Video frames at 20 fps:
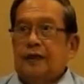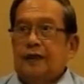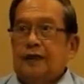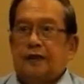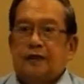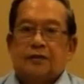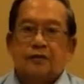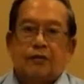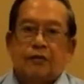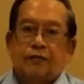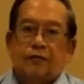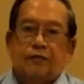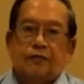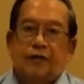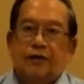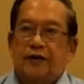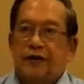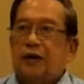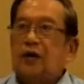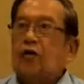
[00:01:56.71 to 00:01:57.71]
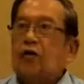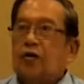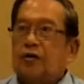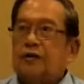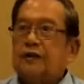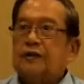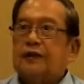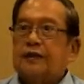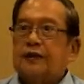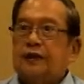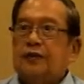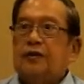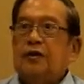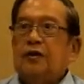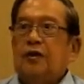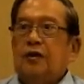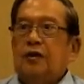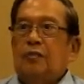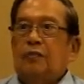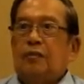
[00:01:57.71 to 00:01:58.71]
It's not very costly.
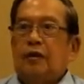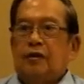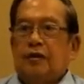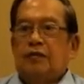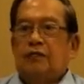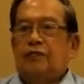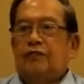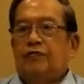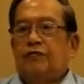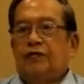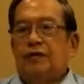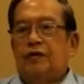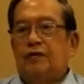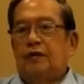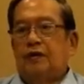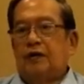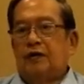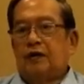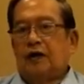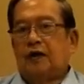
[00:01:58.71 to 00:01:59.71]
But if you